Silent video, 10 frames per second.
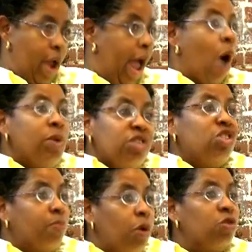how is
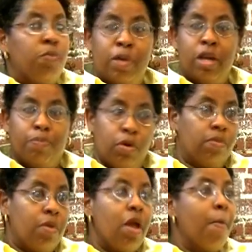this person being
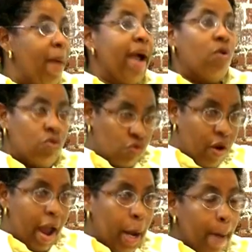put back on
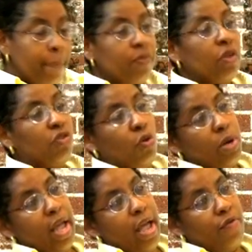track. So
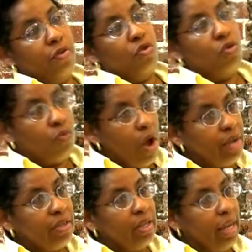we have a New
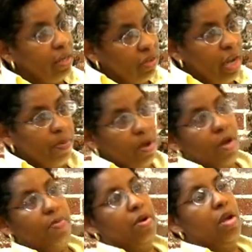Horizon landscaping
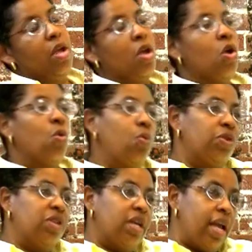company,
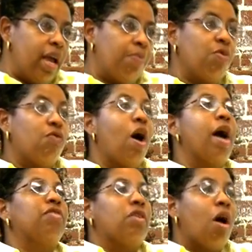which again
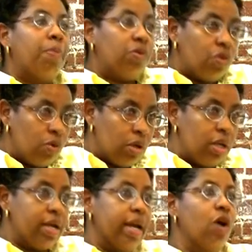provides an
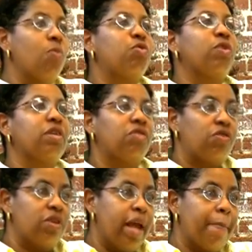opportunity to help
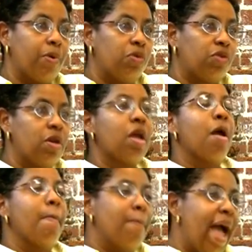transition that person
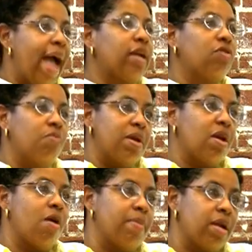back into
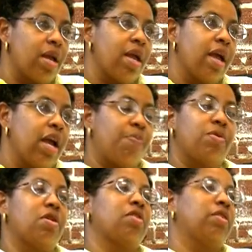becoming a
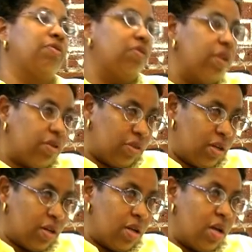productive
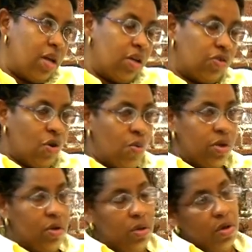citizen. So
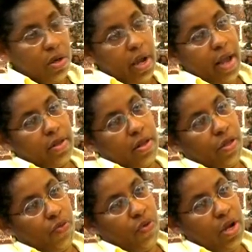when you look at the
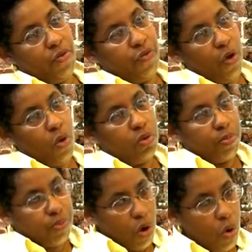threefold
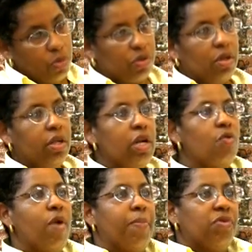approach, the
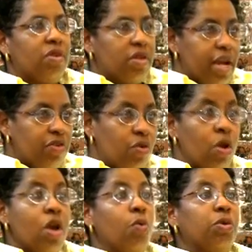legal
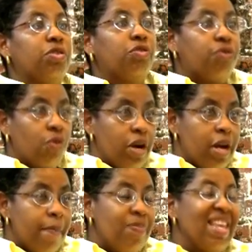representation, which is
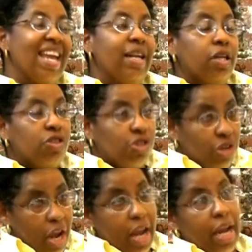free, in
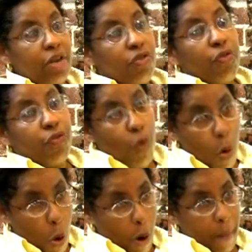exchange
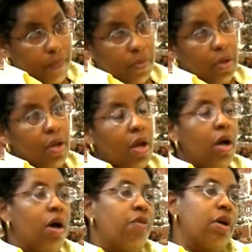for
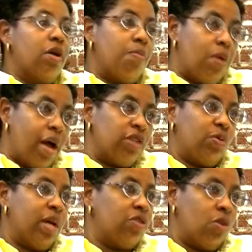their compliance
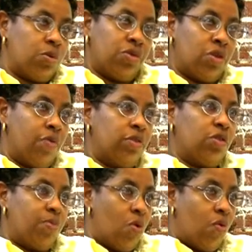with our social
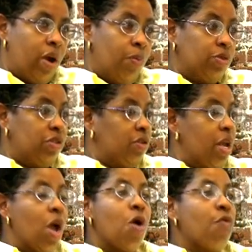services program, which
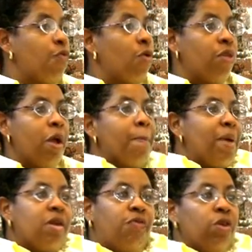is for their
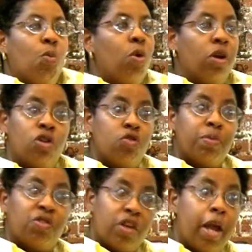benefit
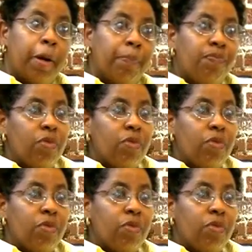100%.